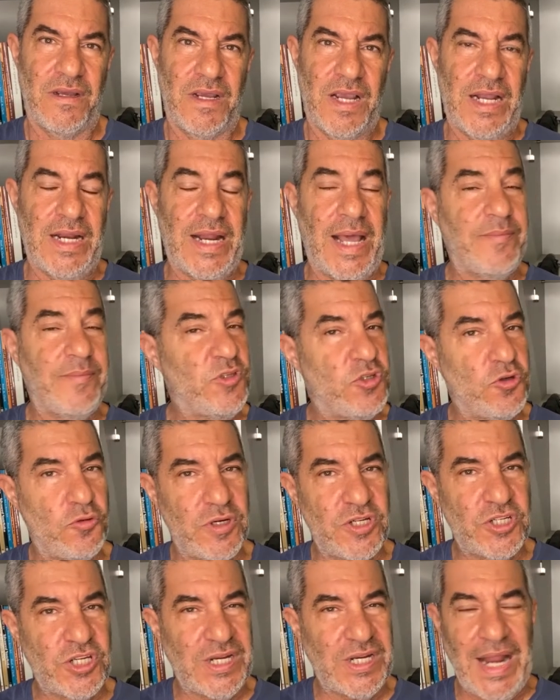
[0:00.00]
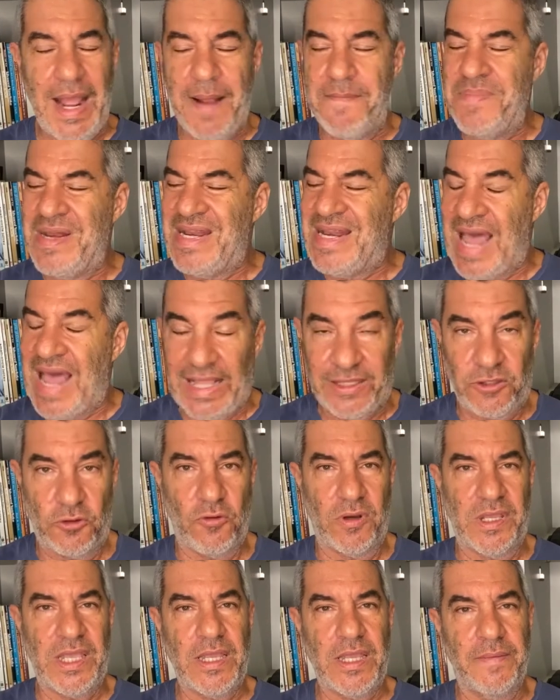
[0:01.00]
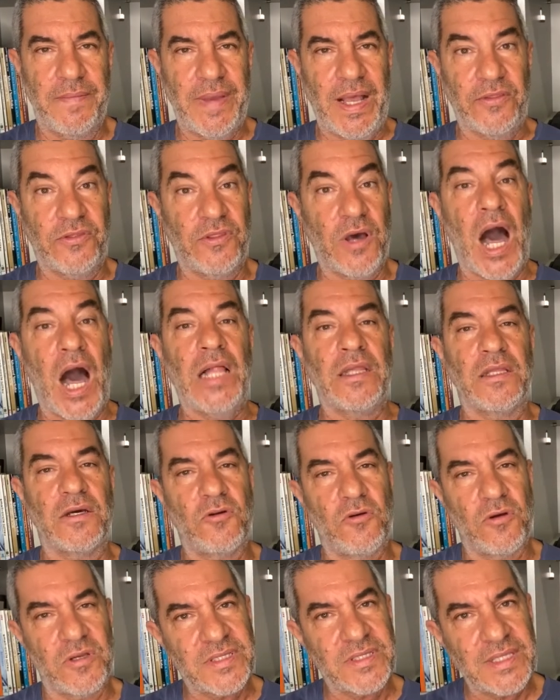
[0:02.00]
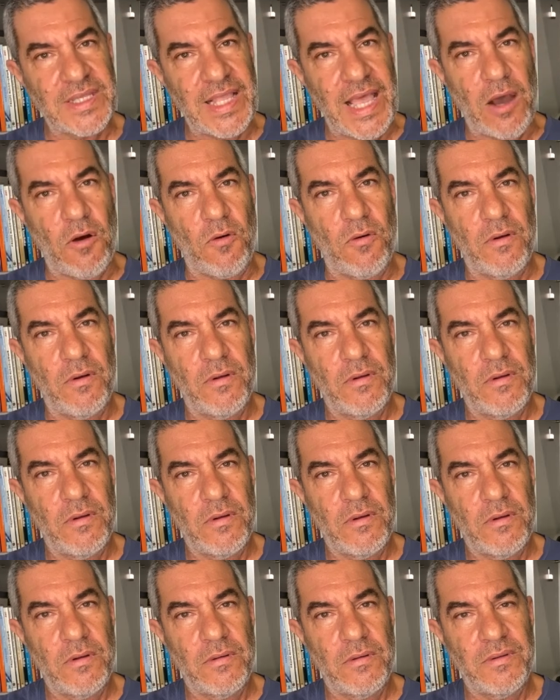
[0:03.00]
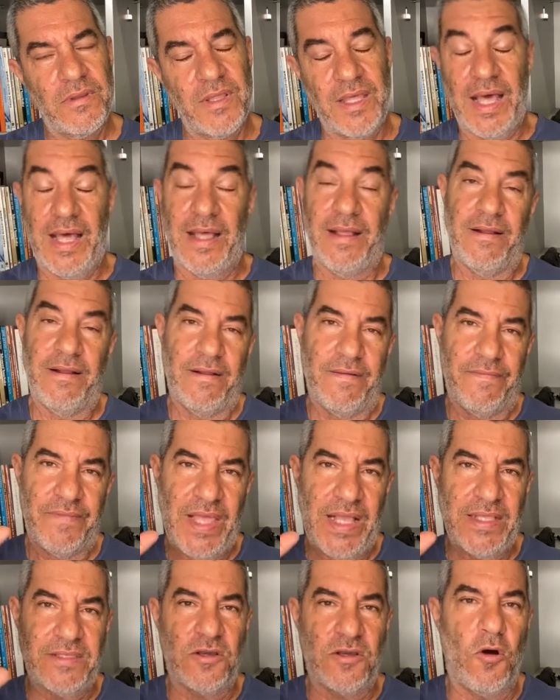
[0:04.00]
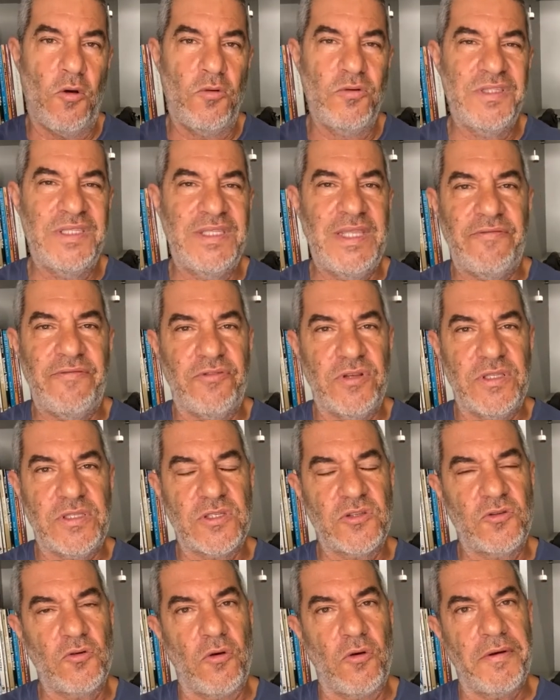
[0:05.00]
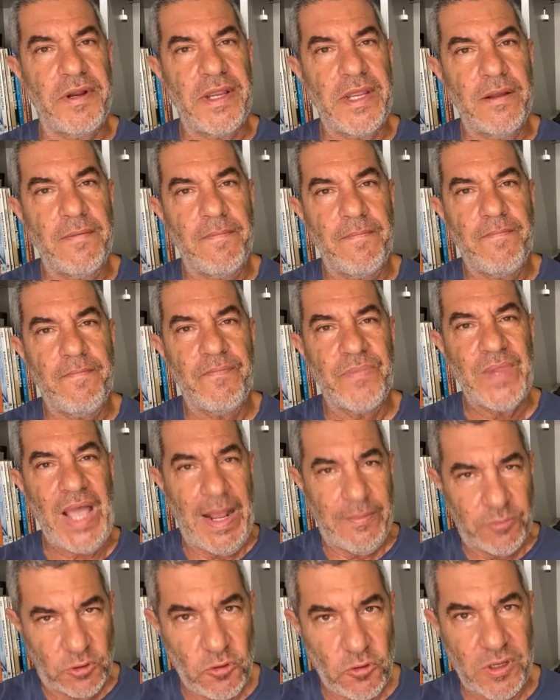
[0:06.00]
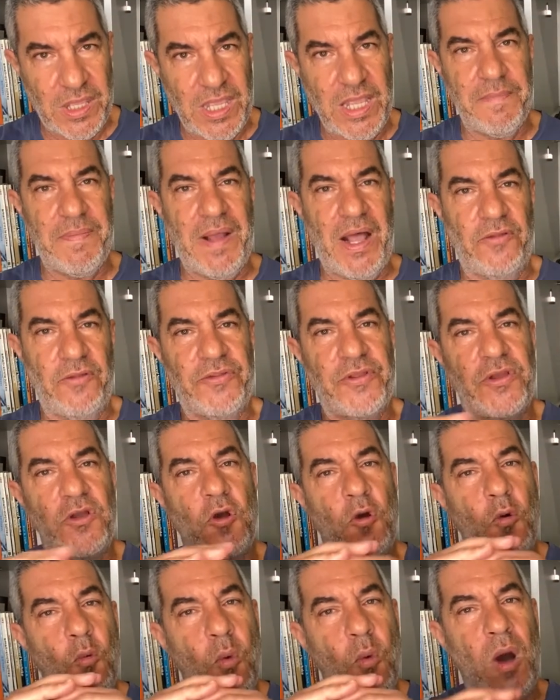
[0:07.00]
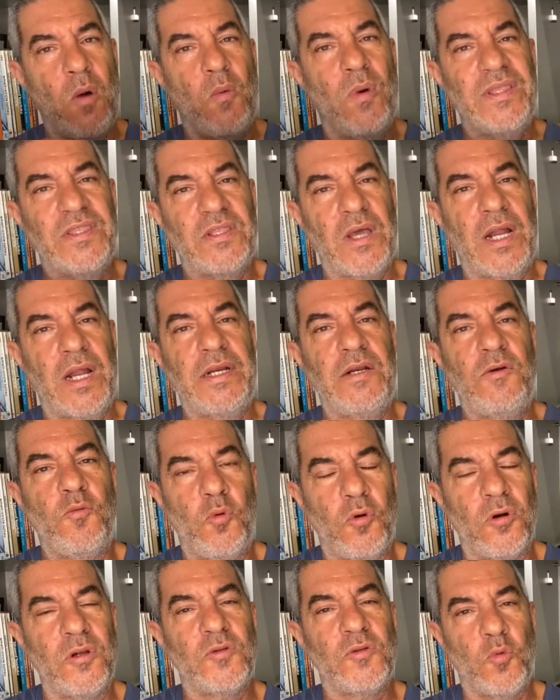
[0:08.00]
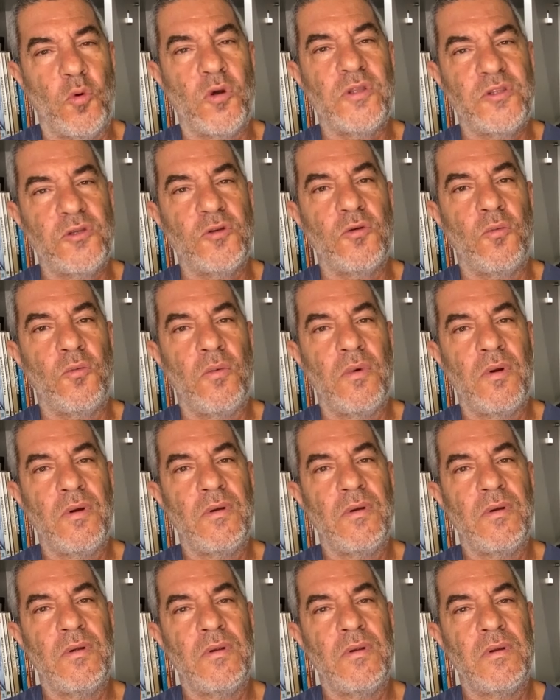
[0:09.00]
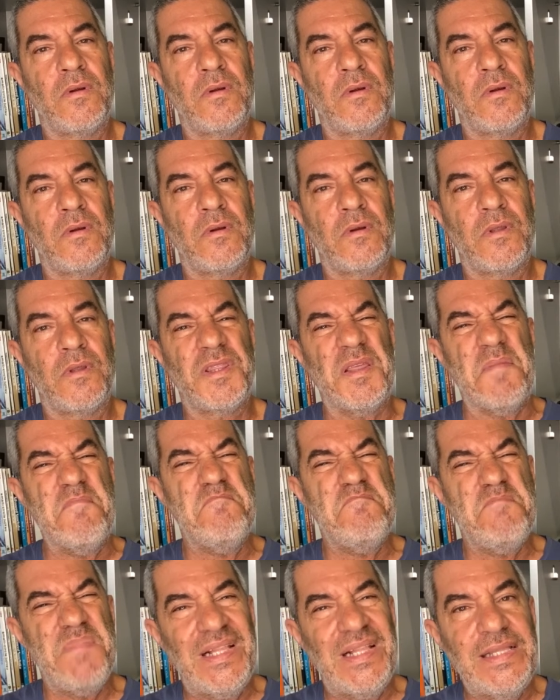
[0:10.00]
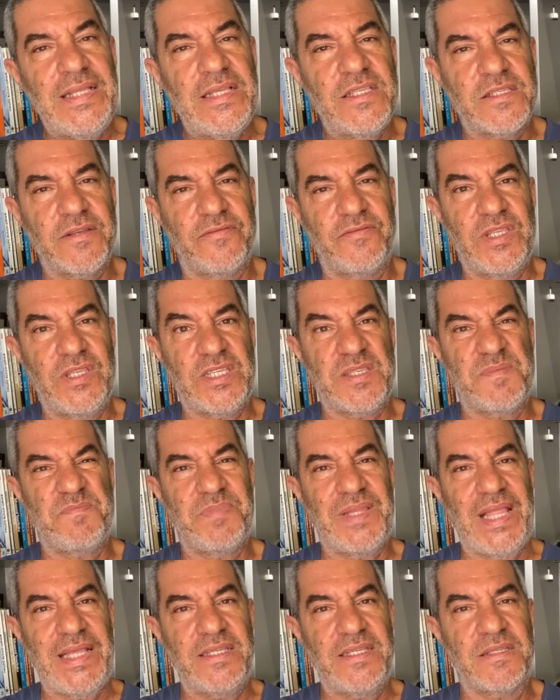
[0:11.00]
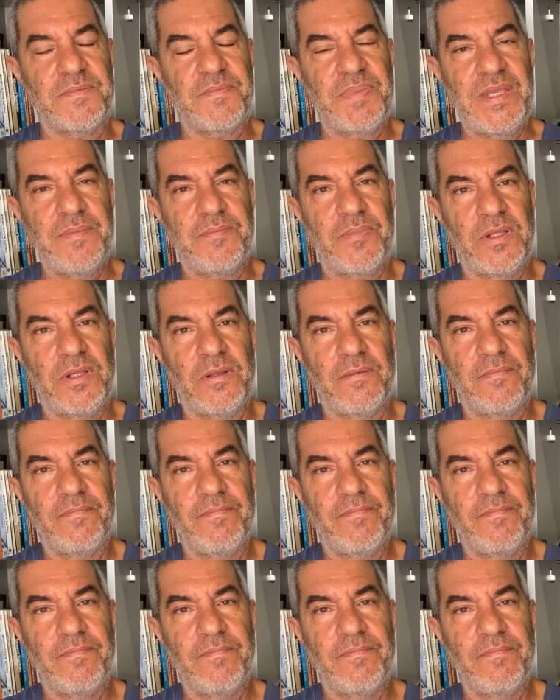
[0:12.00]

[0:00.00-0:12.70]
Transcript: And I'm Jewish, and I'm not talking about the Holocaust now. That's a whole different story. I'm talking about what went on in World War II. The millions of displaced people.